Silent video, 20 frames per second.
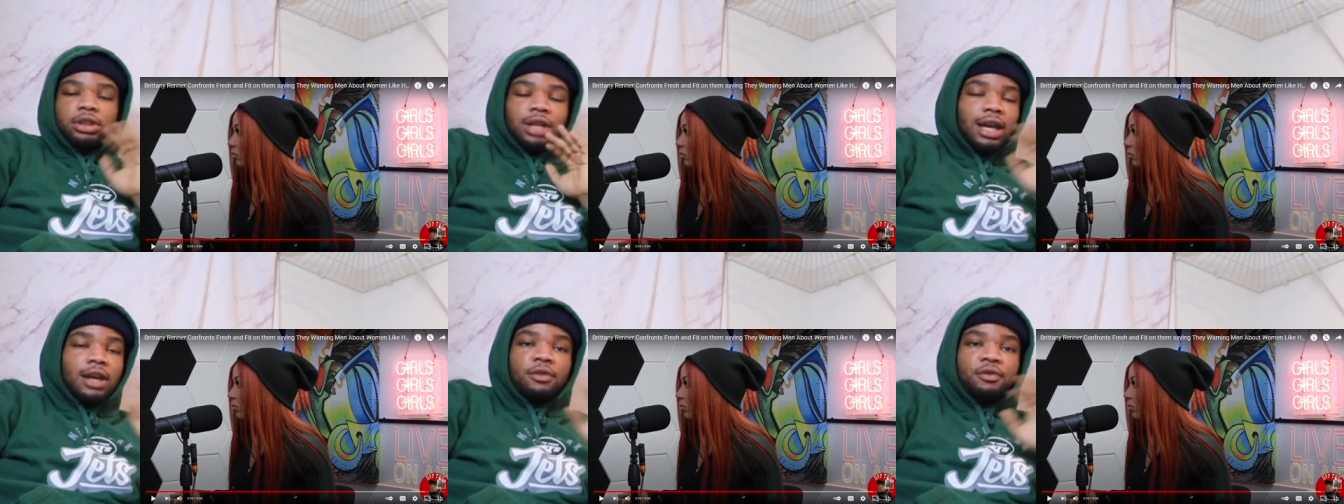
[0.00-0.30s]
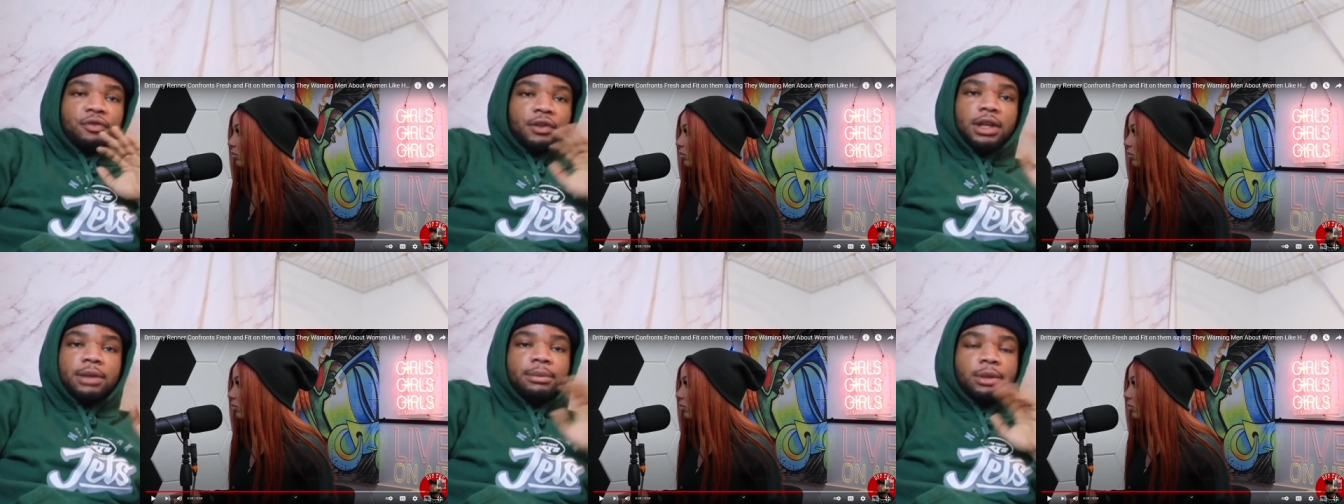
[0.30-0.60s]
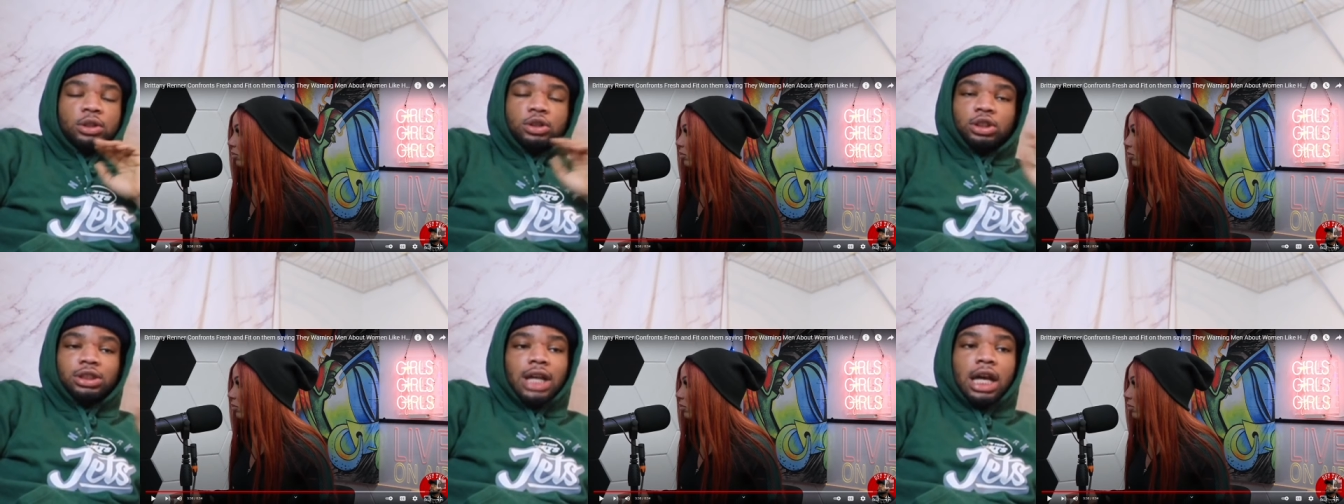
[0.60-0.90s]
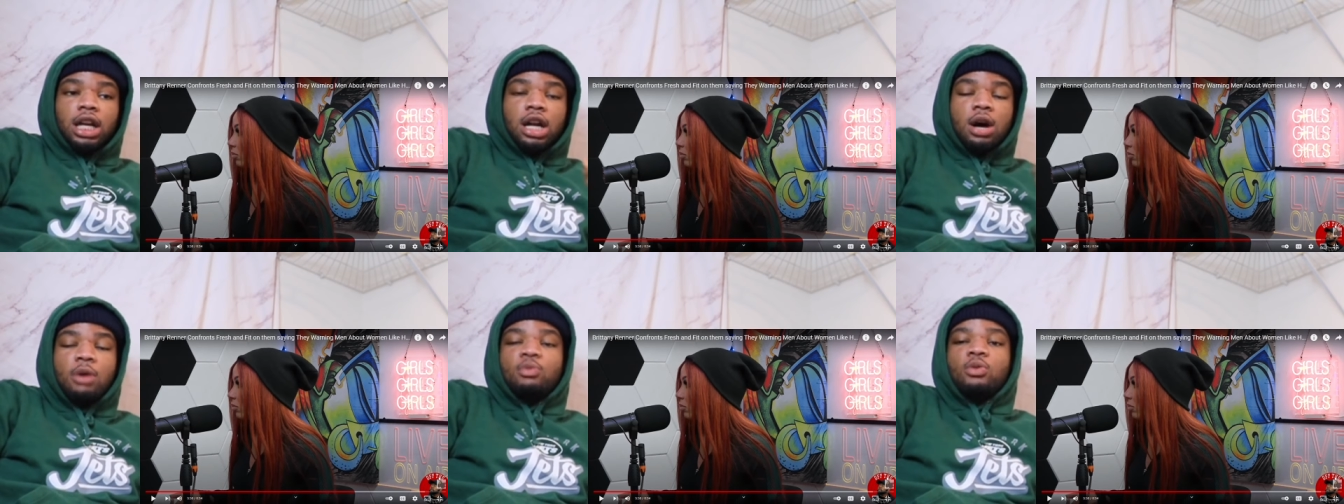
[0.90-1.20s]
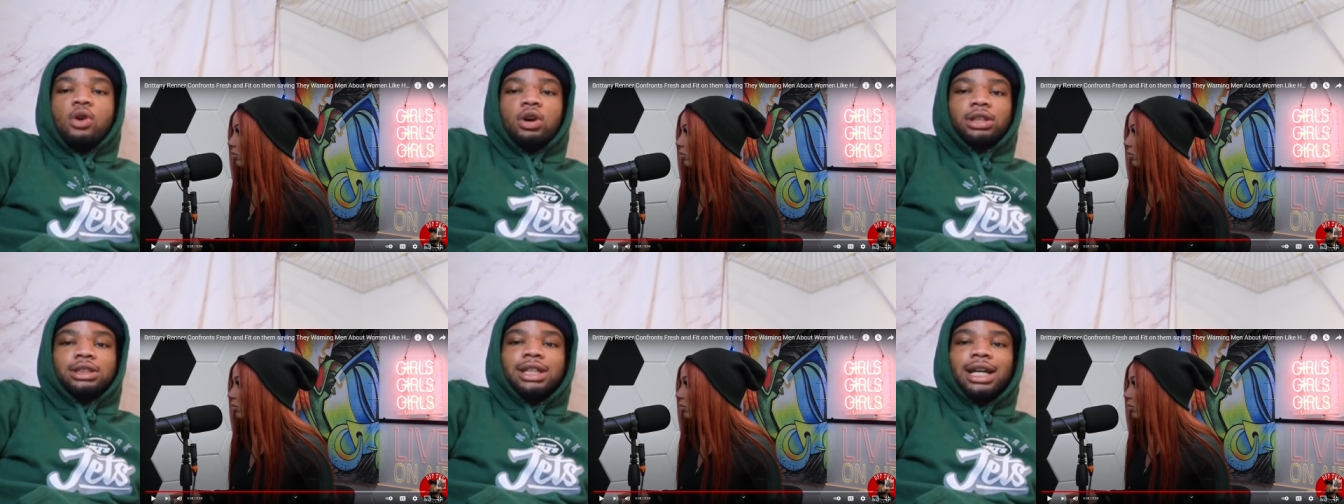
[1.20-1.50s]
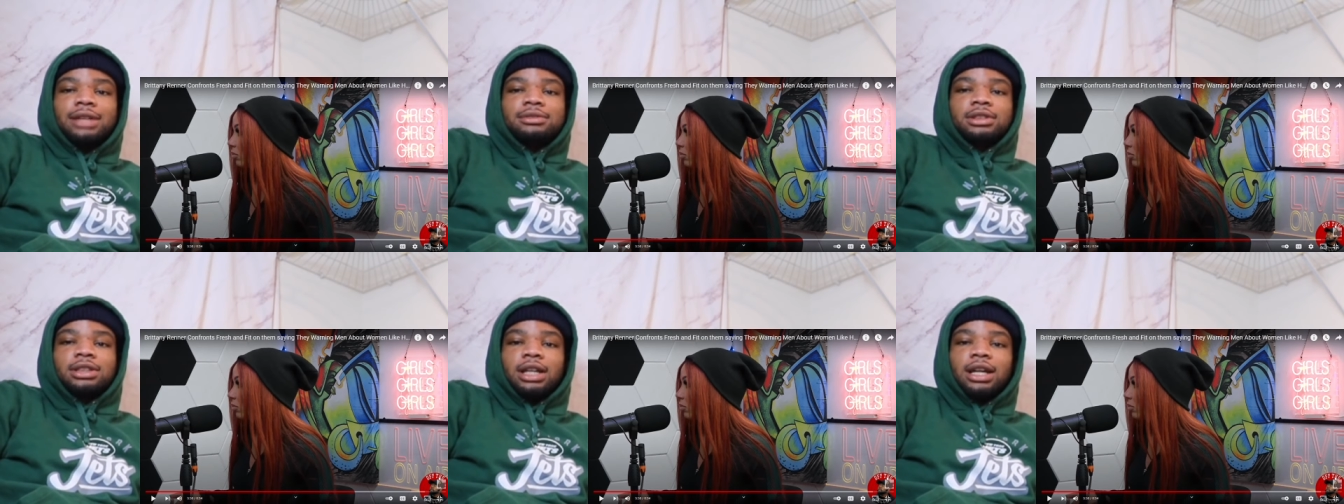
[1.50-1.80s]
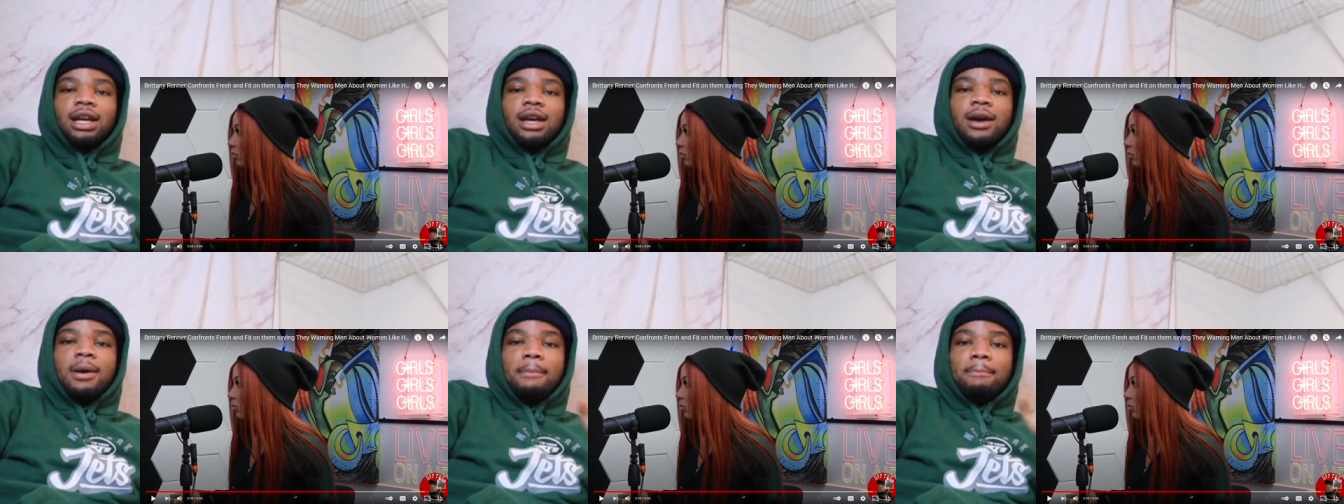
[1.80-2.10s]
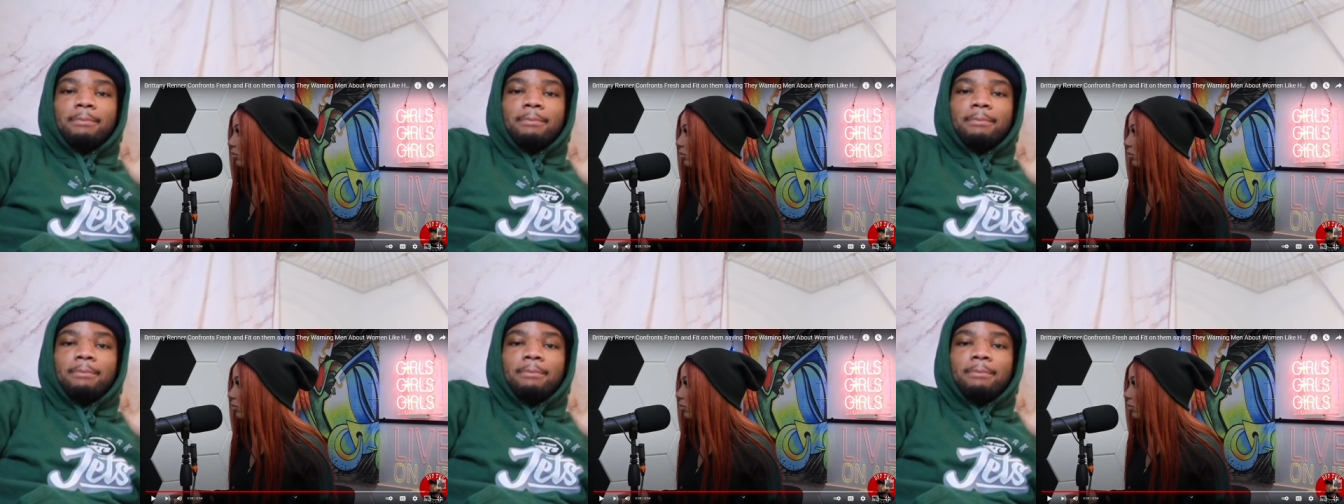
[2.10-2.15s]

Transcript: 10 females, 10 on 1 type shit.